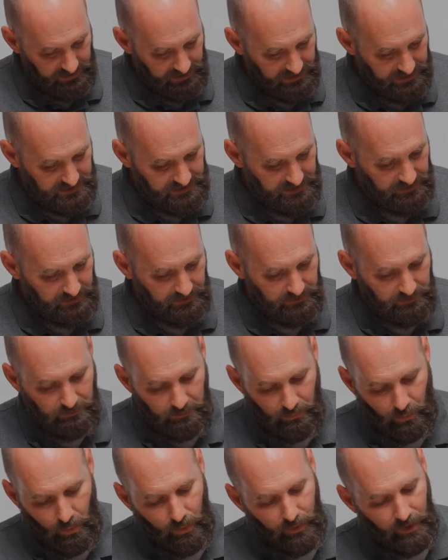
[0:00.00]
it's
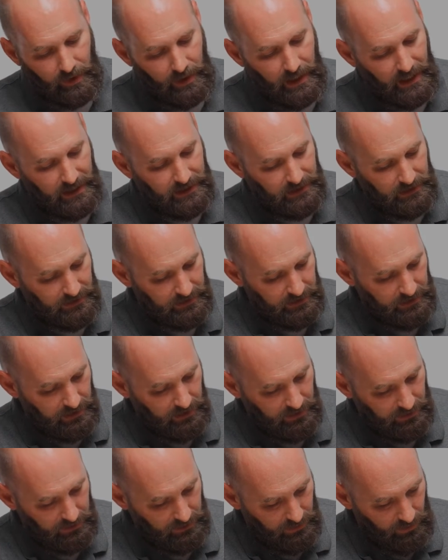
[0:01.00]
more than likely
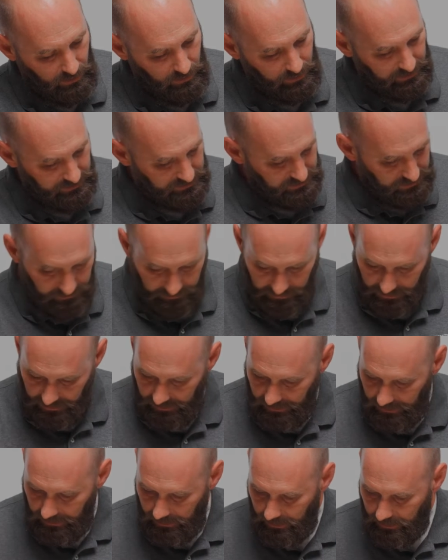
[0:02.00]
going to
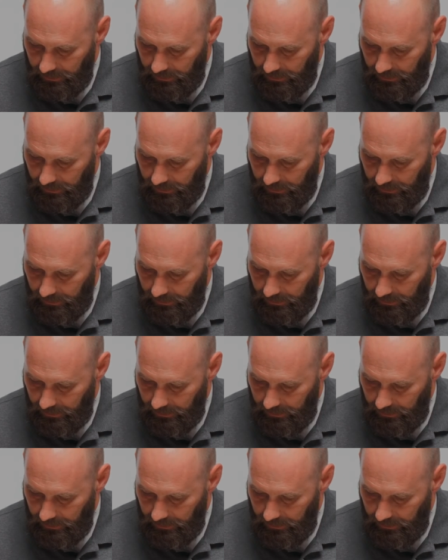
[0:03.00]
be